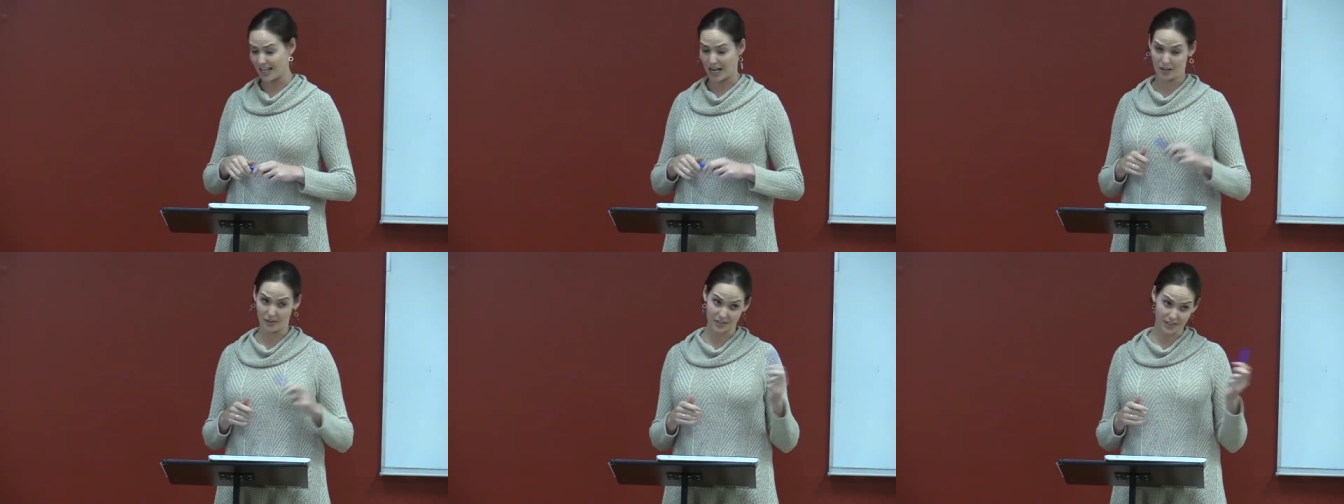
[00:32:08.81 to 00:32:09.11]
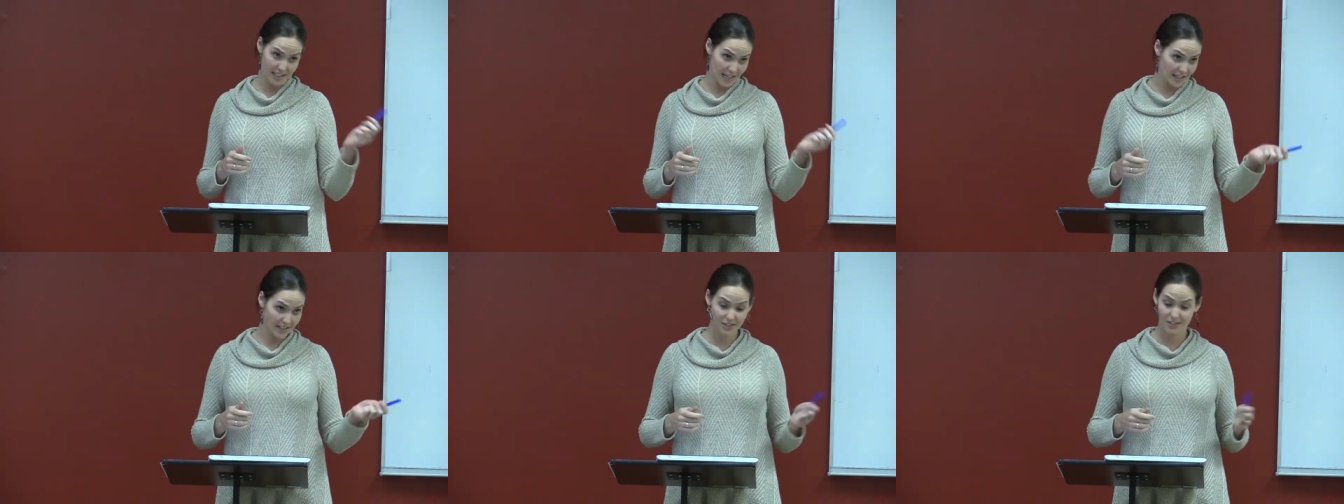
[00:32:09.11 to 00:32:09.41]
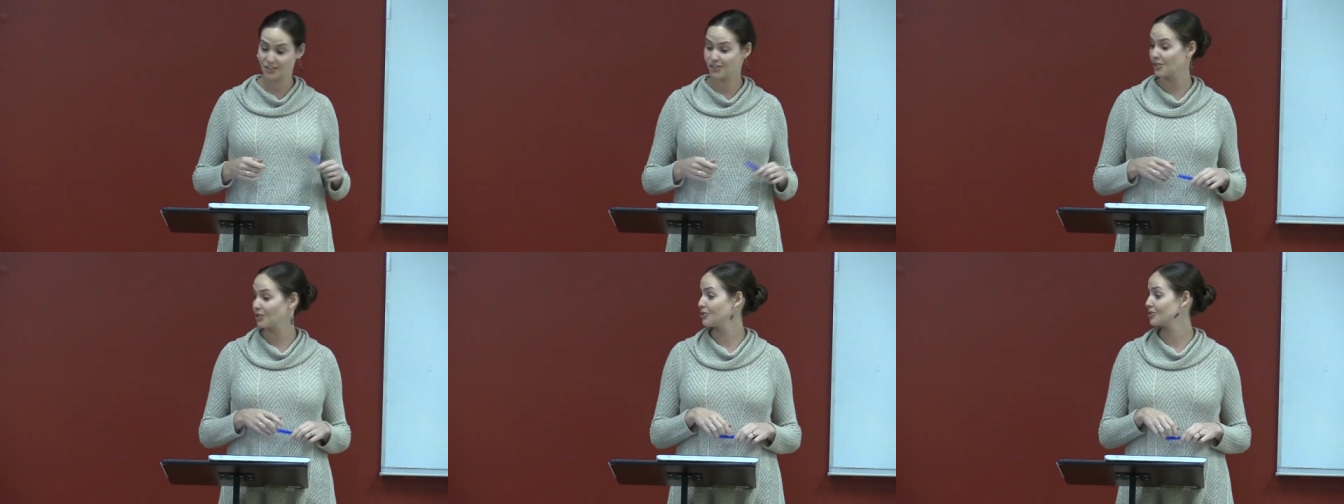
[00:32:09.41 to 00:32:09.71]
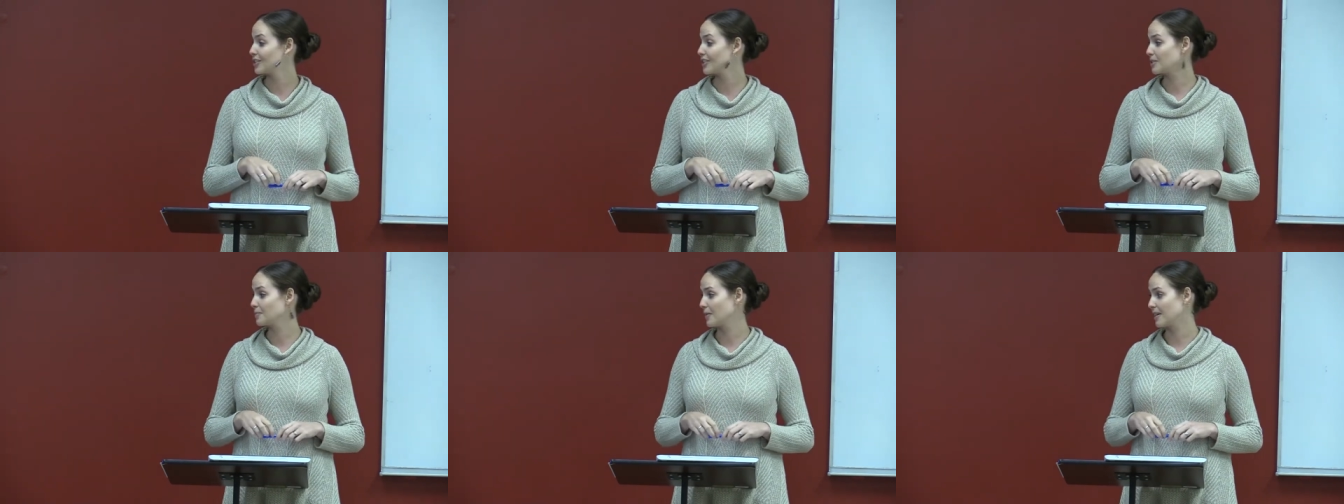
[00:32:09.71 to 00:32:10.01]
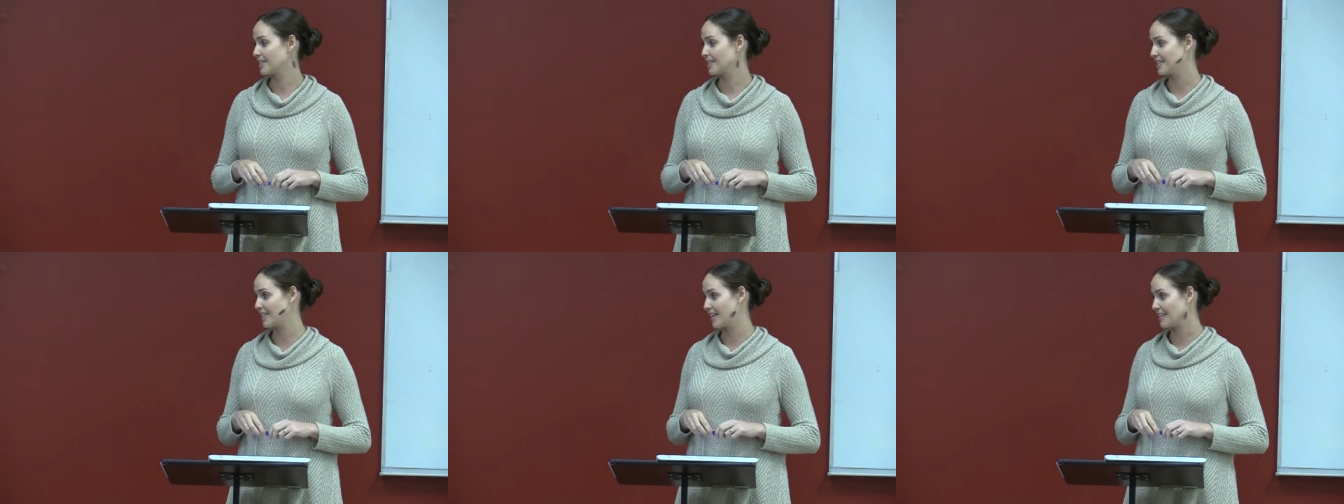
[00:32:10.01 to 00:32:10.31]
out-of-state institutions,
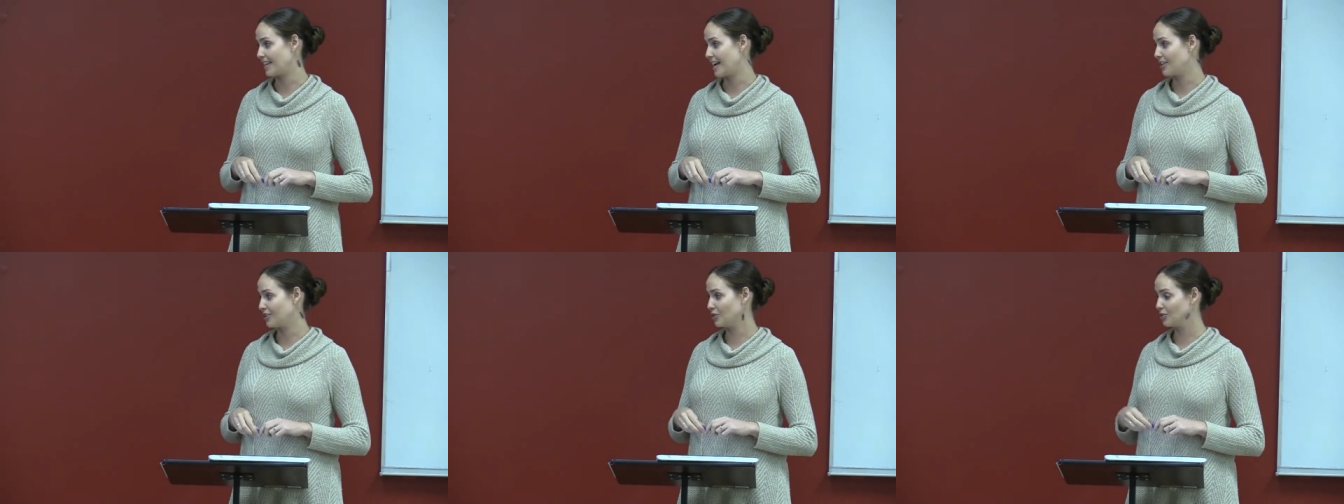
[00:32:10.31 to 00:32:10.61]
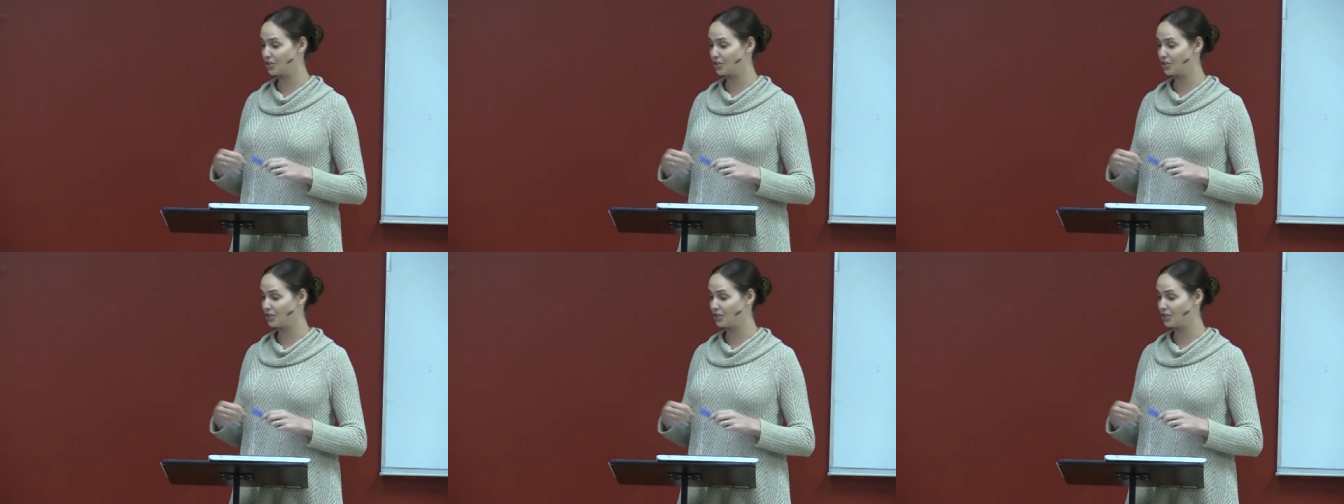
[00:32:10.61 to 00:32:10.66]
places like that,